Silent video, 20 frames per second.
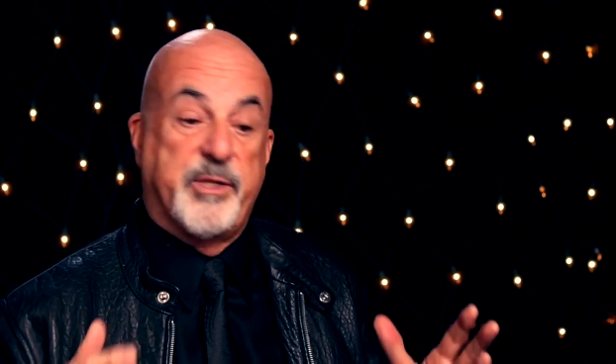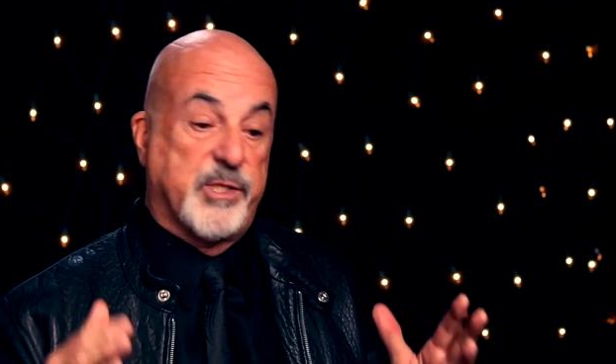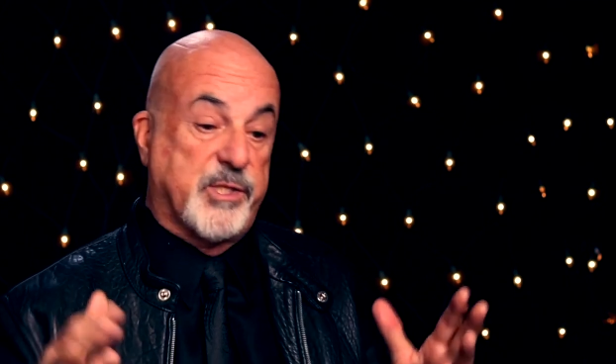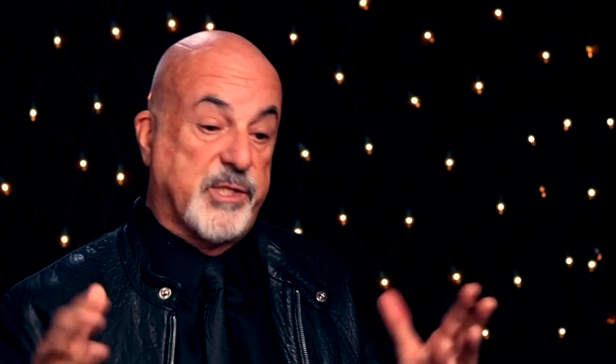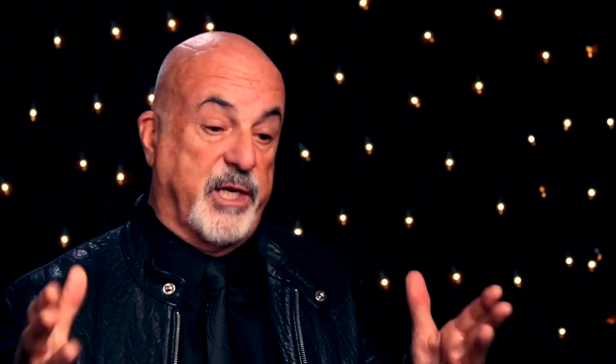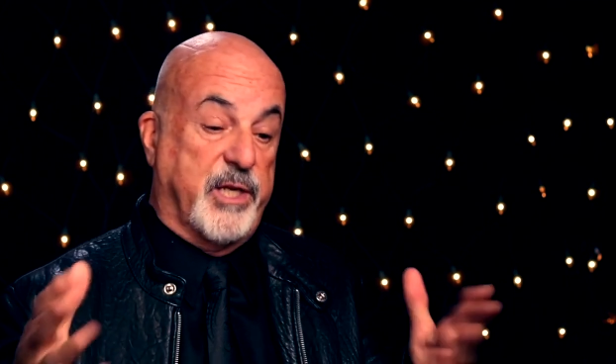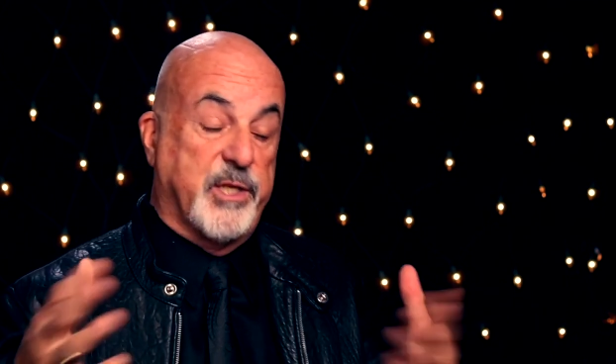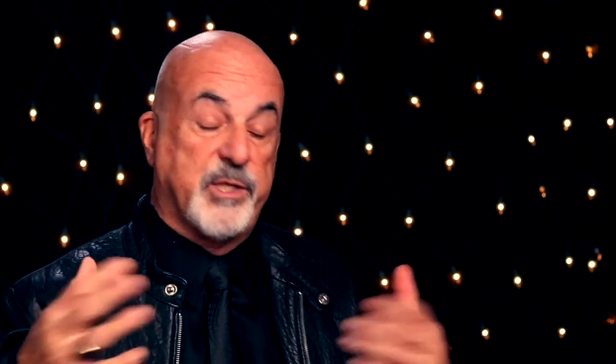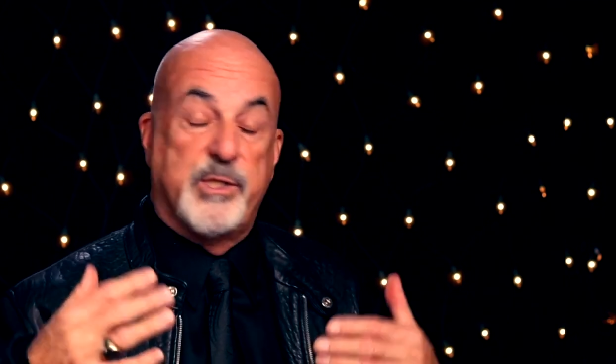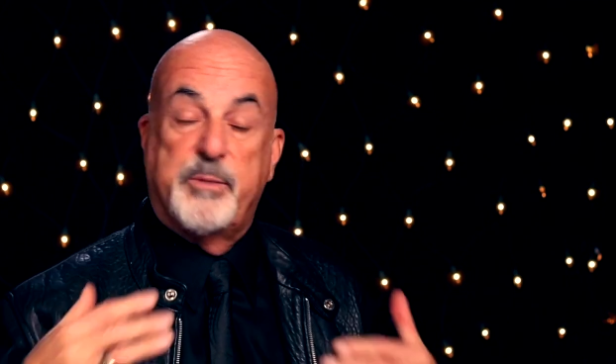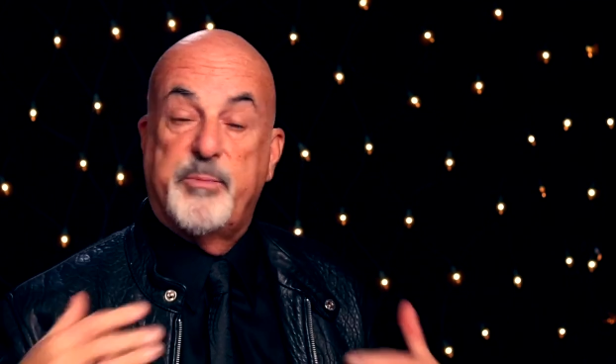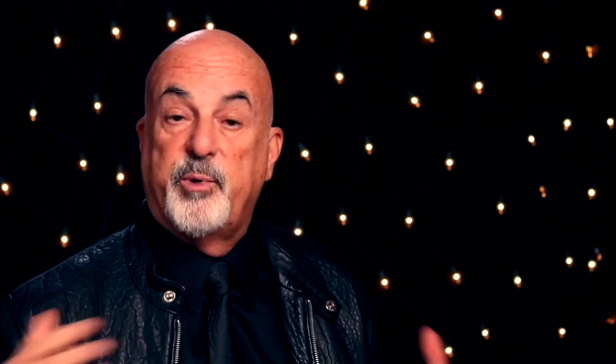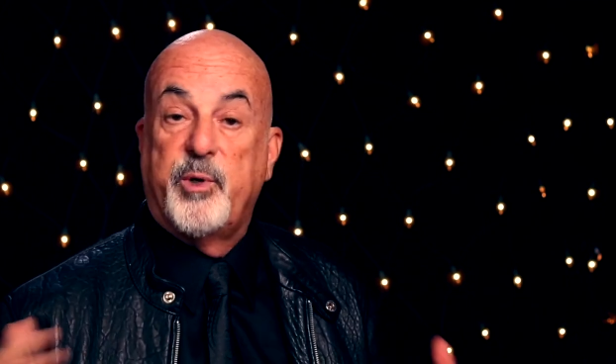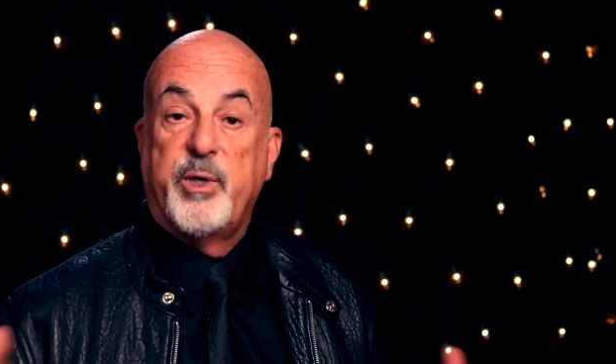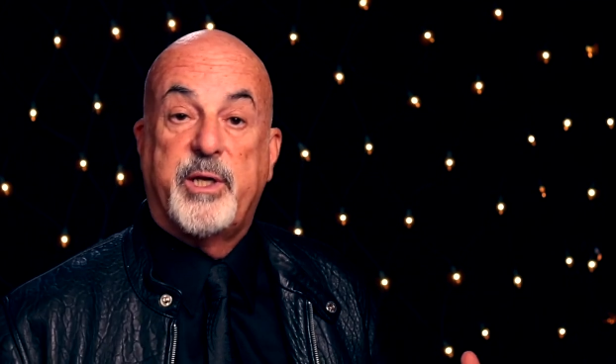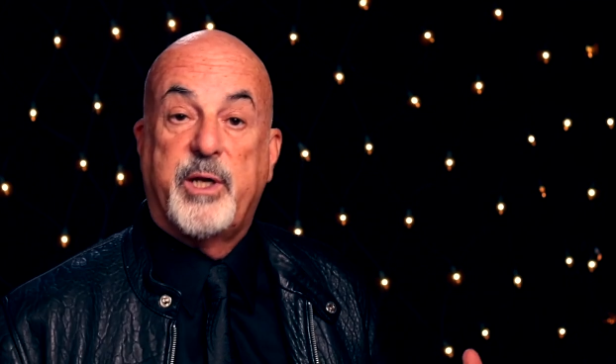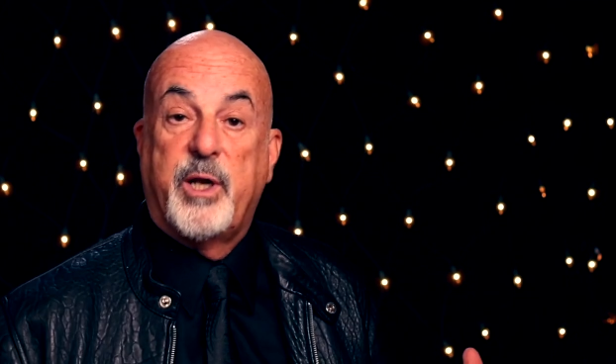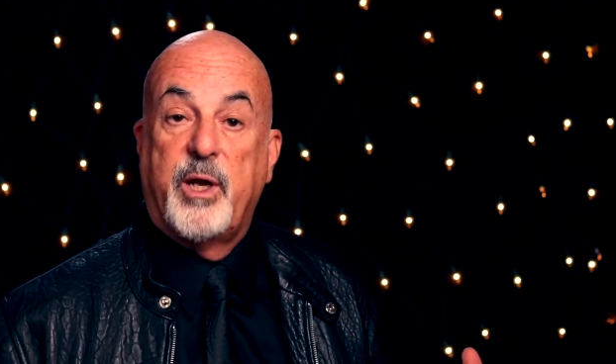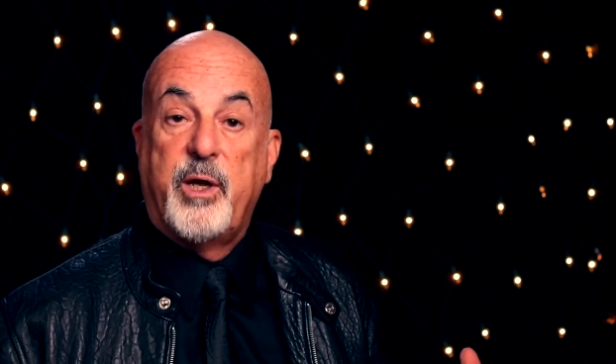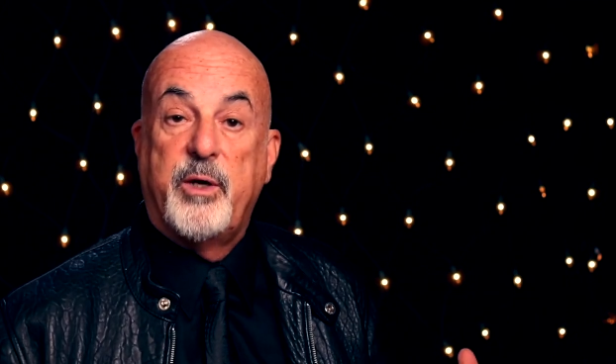The stage is
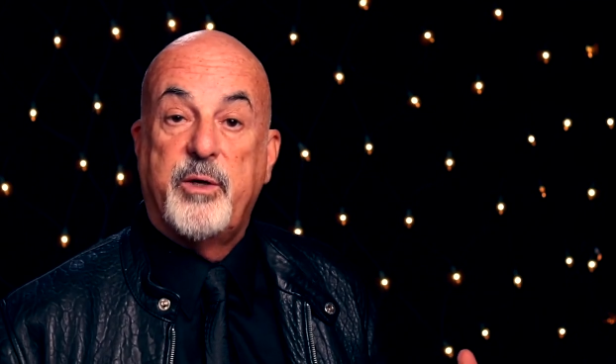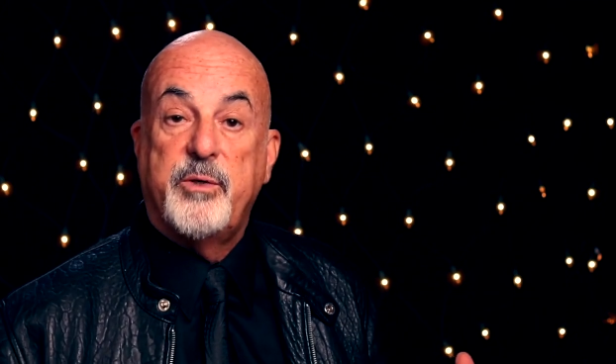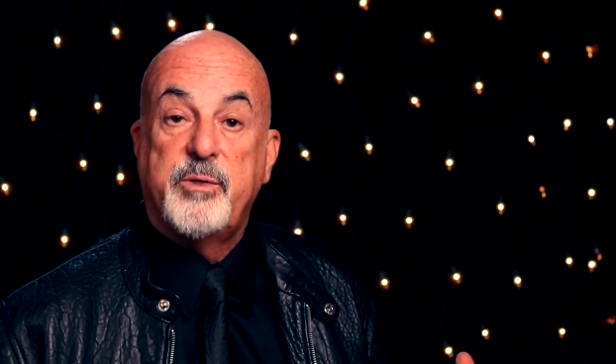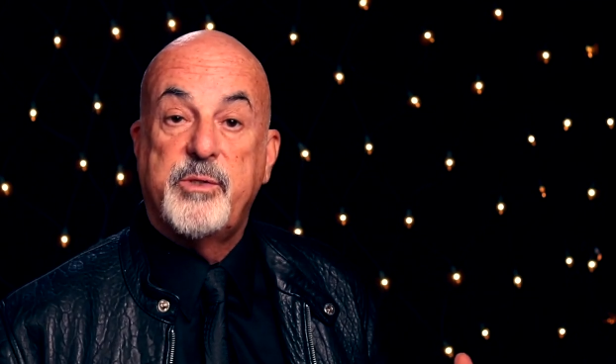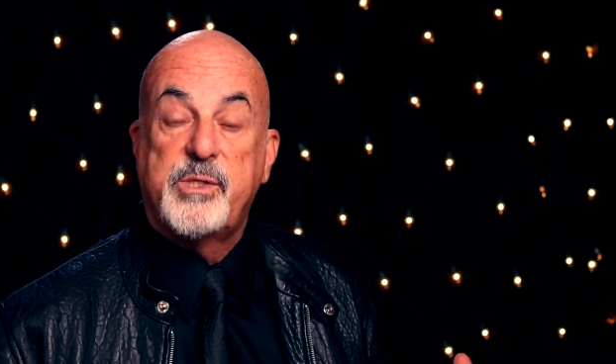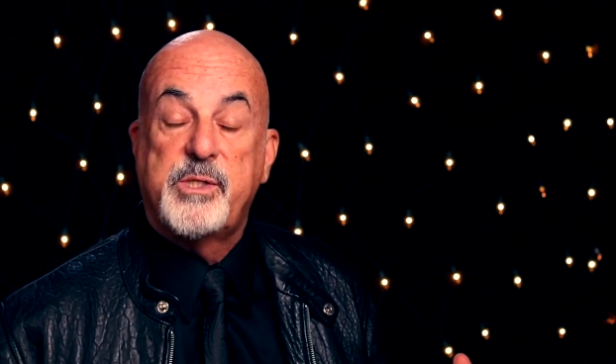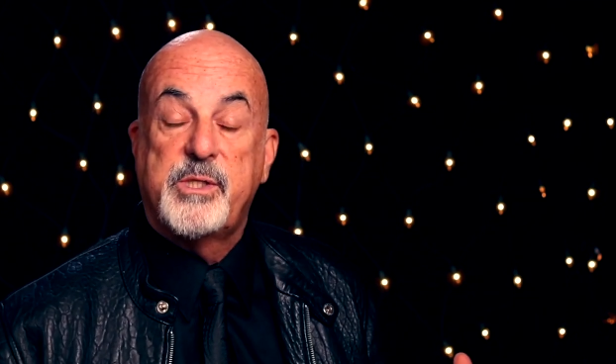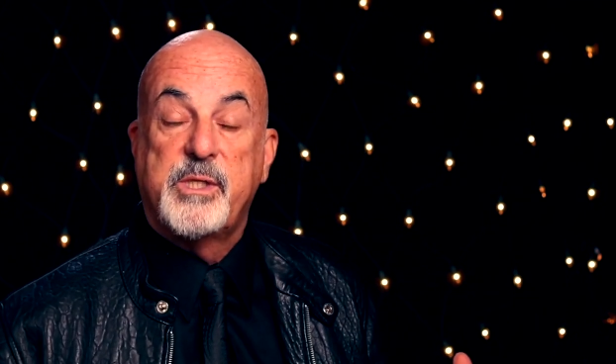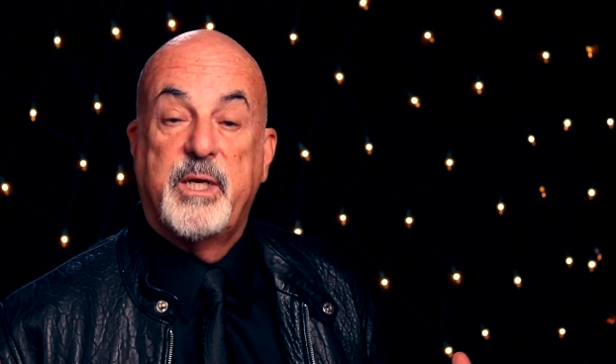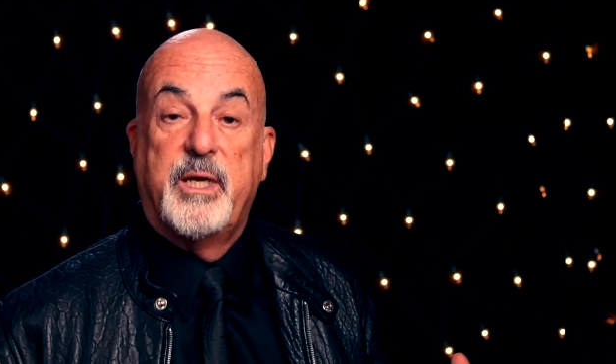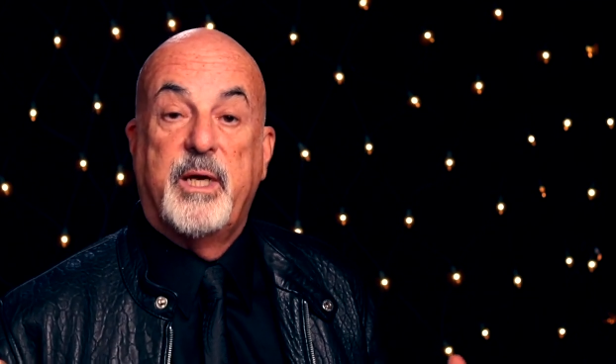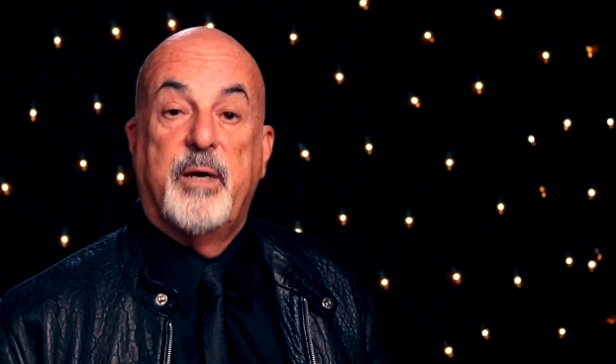pretty close,